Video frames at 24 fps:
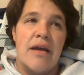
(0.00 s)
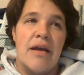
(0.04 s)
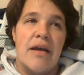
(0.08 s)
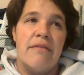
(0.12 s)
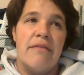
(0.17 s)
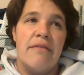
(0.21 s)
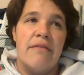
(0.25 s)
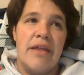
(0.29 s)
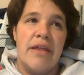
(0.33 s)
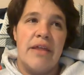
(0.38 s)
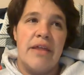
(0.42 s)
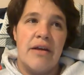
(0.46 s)

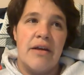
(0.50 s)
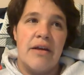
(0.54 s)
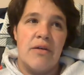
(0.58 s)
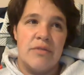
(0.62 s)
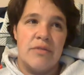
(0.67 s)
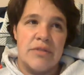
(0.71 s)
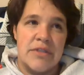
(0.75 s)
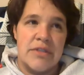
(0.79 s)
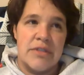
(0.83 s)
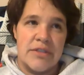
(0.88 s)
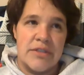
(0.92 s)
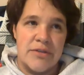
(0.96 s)
of their
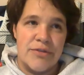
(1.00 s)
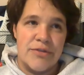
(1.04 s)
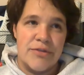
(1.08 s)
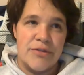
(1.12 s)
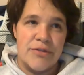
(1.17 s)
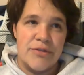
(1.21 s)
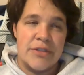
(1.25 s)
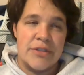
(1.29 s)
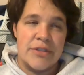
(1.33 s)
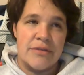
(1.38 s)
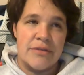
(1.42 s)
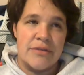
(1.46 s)
own
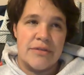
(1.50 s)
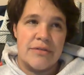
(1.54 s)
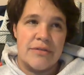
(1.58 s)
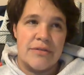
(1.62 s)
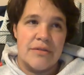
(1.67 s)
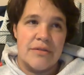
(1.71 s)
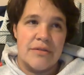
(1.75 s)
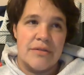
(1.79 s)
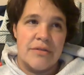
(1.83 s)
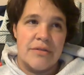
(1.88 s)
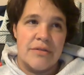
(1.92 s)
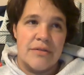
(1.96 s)
solutions
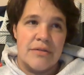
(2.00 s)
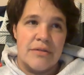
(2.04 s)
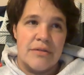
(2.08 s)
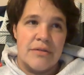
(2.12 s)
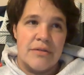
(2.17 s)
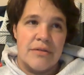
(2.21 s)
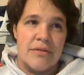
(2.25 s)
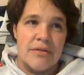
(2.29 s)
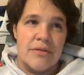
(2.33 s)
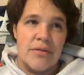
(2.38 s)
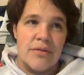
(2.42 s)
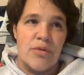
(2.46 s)

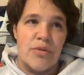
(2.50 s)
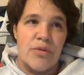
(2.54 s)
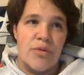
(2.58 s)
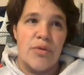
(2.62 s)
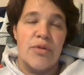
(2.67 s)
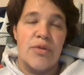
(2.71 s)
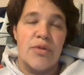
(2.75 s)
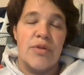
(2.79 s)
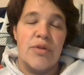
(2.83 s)
through